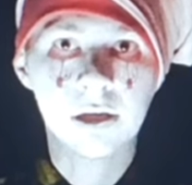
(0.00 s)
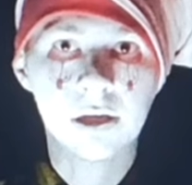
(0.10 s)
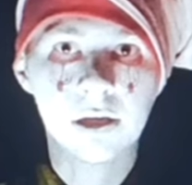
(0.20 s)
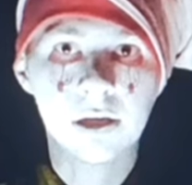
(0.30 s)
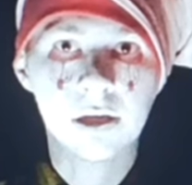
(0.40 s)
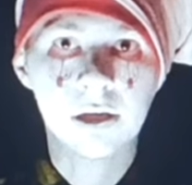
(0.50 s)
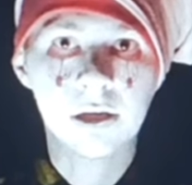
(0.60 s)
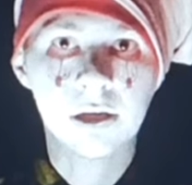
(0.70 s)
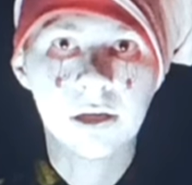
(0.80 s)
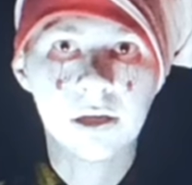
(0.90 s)

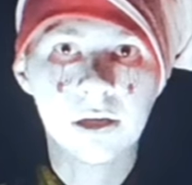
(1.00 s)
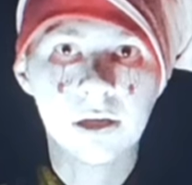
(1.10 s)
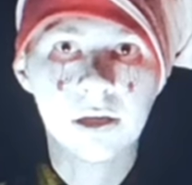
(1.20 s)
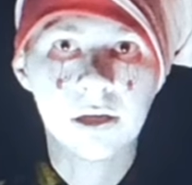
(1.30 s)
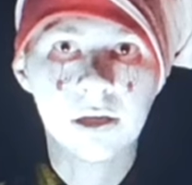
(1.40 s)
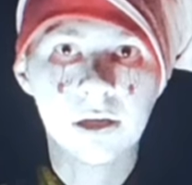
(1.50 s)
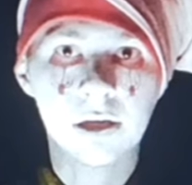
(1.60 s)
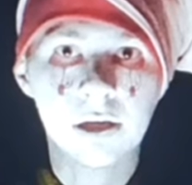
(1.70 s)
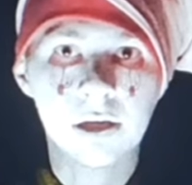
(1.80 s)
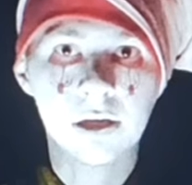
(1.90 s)

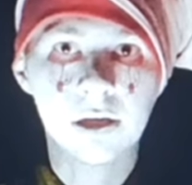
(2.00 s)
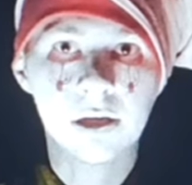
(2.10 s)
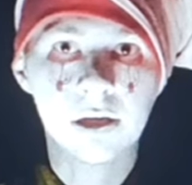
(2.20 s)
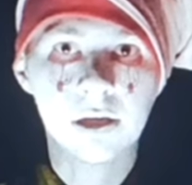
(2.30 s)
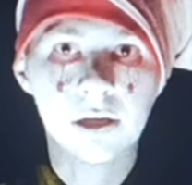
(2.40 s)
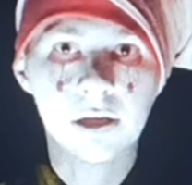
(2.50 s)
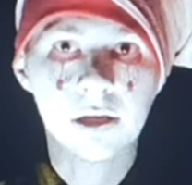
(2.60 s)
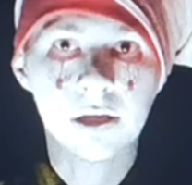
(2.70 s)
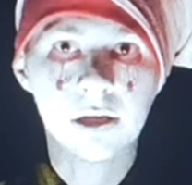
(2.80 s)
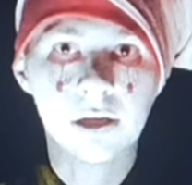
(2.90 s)

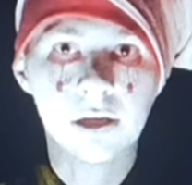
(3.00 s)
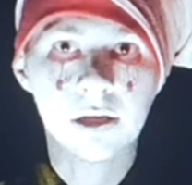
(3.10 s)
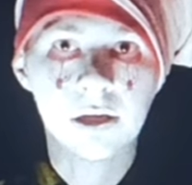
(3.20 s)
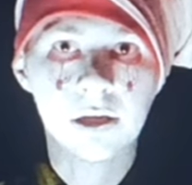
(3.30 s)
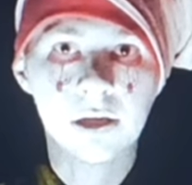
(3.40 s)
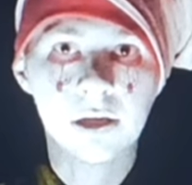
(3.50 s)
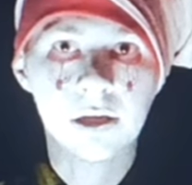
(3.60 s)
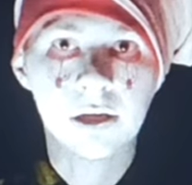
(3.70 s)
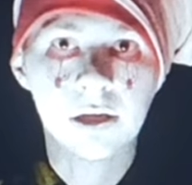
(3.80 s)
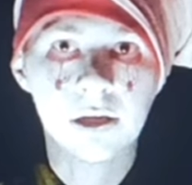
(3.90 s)

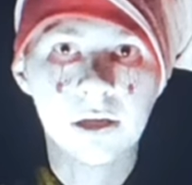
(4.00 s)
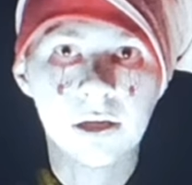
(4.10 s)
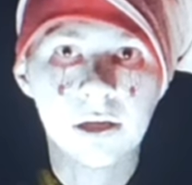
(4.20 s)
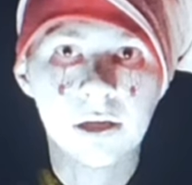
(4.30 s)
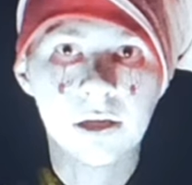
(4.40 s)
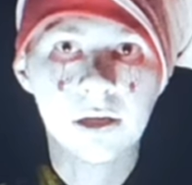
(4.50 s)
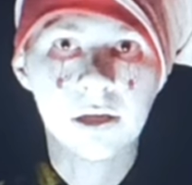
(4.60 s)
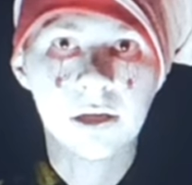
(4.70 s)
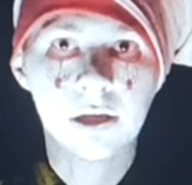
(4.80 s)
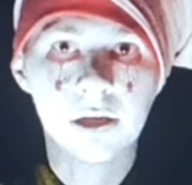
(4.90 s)

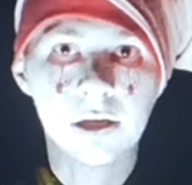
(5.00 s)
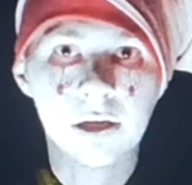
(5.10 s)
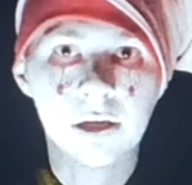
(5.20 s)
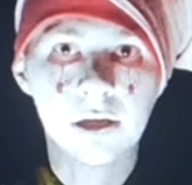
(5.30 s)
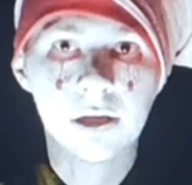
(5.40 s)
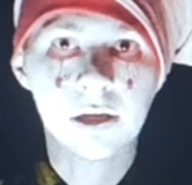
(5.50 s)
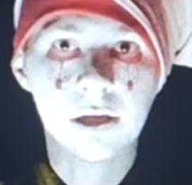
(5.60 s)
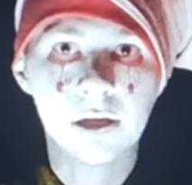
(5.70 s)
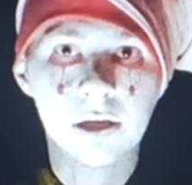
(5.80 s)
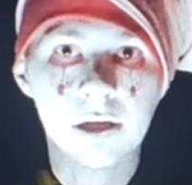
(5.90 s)

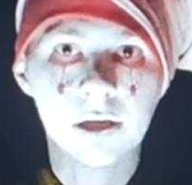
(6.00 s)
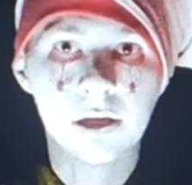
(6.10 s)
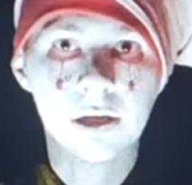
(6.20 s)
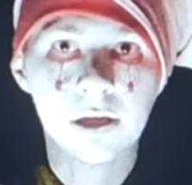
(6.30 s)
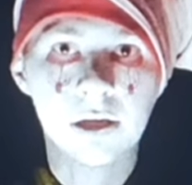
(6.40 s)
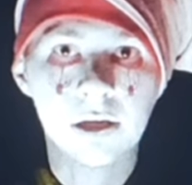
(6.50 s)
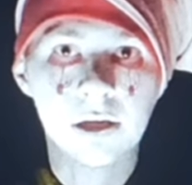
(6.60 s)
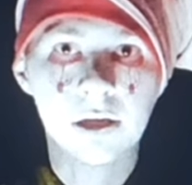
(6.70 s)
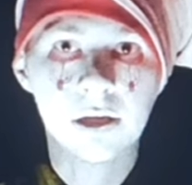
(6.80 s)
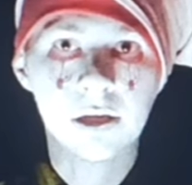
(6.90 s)

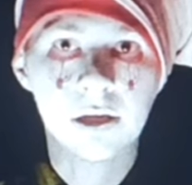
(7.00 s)
The person shown says nothing.